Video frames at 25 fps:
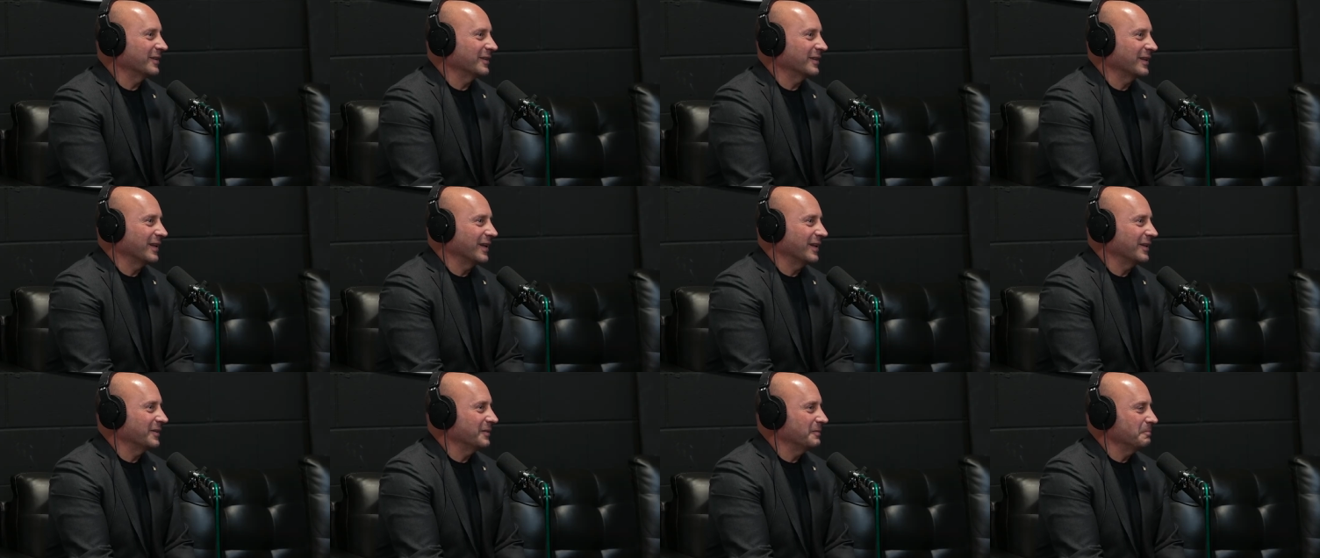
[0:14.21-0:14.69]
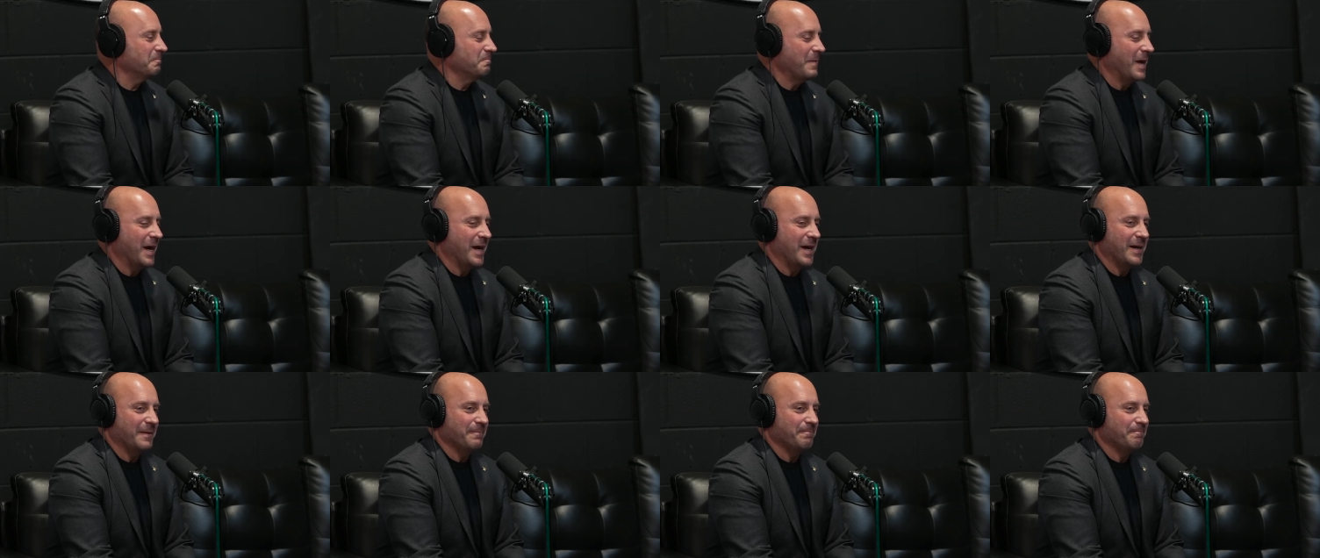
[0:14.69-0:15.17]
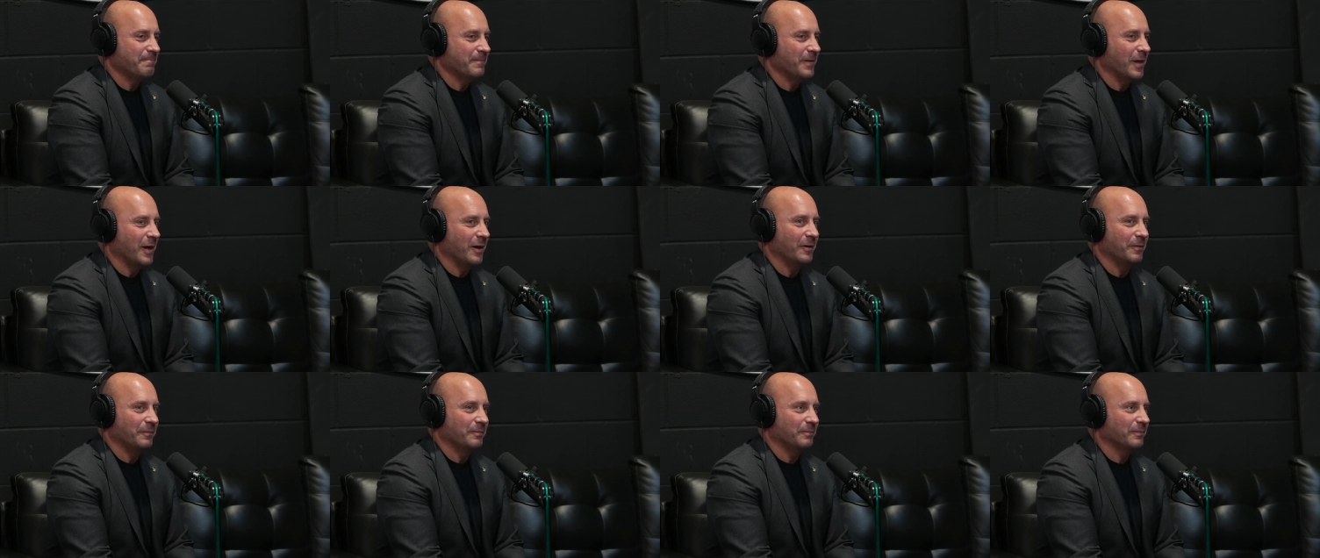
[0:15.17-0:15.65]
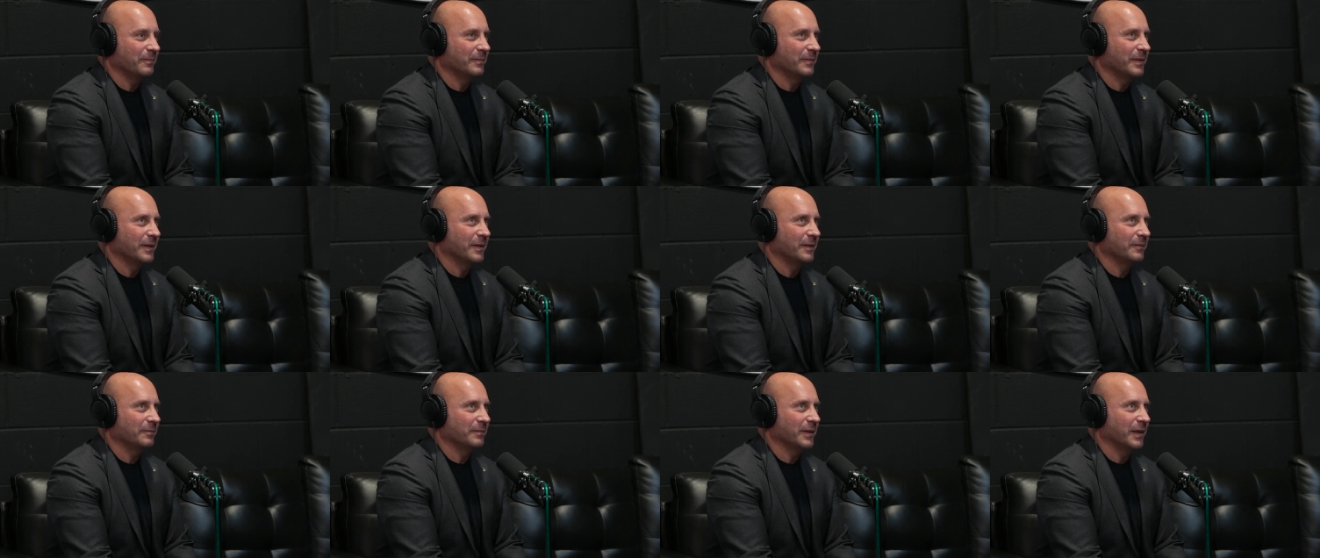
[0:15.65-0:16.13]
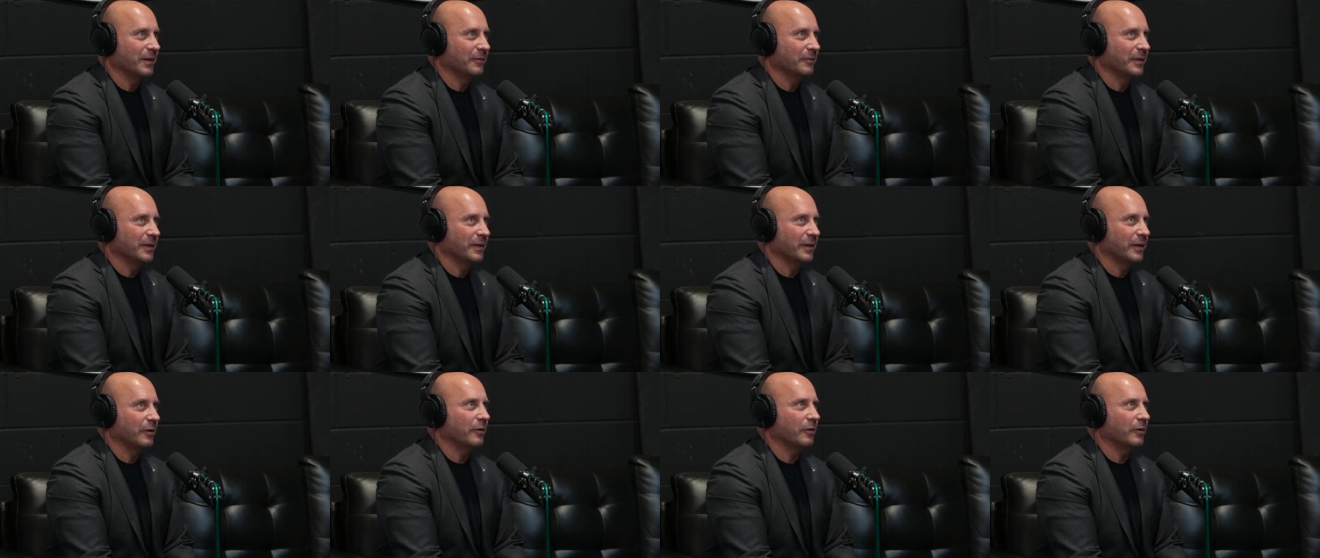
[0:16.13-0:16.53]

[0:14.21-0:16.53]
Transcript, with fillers: Nothing. no, no, no, not really.